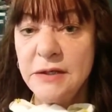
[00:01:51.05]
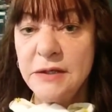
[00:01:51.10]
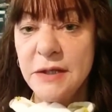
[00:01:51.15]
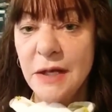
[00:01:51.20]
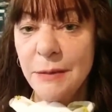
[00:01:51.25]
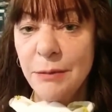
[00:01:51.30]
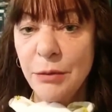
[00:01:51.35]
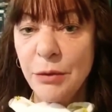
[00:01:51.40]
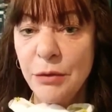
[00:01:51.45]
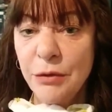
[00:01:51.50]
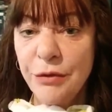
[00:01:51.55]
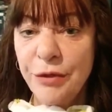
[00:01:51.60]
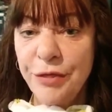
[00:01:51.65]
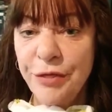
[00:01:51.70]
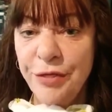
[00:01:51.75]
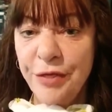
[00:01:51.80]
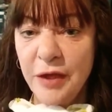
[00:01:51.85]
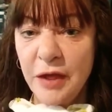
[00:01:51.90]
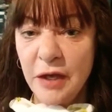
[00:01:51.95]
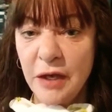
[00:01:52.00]
double
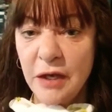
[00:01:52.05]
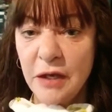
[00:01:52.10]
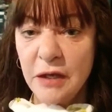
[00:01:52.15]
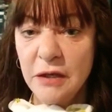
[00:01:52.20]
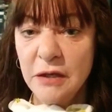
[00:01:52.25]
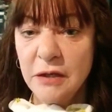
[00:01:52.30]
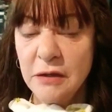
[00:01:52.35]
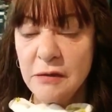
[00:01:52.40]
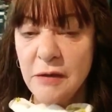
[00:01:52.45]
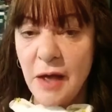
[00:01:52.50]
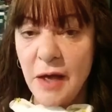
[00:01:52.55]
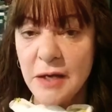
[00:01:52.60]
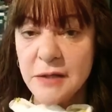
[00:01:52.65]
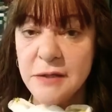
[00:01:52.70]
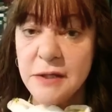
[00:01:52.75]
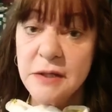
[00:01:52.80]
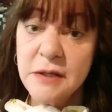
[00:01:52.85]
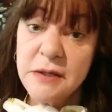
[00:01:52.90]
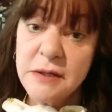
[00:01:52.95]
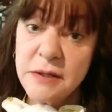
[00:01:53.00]
thick
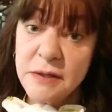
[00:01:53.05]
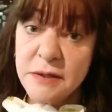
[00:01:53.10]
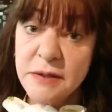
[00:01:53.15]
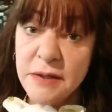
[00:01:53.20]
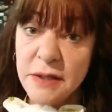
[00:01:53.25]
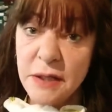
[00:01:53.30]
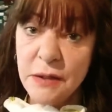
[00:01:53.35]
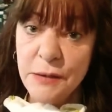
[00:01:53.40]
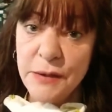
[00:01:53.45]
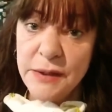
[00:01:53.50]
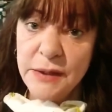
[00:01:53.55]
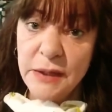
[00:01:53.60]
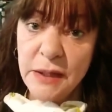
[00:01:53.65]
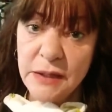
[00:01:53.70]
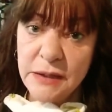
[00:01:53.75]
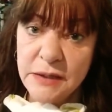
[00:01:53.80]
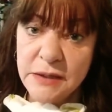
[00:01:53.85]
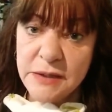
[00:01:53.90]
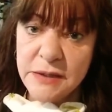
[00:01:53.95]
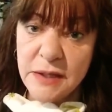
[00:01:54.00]
glass, and this is COE
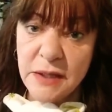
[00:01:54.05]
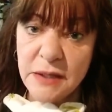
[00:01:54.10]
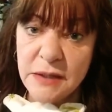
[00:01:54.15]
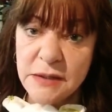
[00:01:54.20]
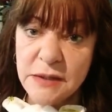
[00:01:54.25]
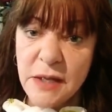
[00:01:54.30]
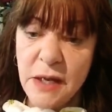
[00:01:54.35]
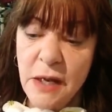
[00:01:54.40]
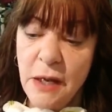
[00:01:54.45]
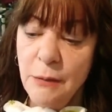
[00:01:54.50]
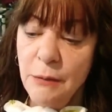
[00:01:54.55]
96,